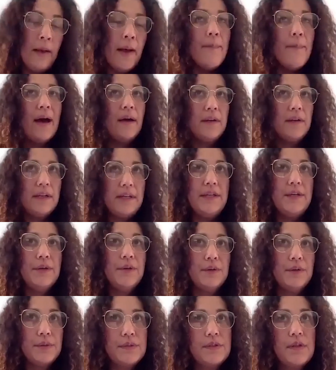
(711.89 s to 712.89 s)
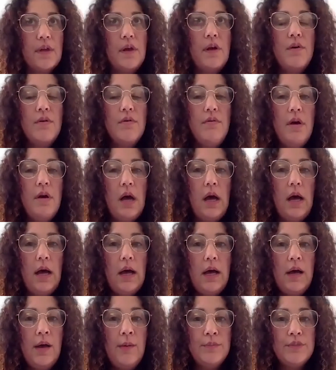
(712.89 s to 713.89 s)
about a year or so
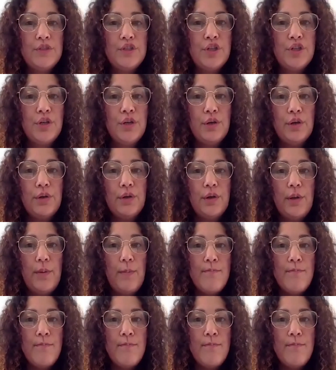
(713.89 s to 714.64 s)
to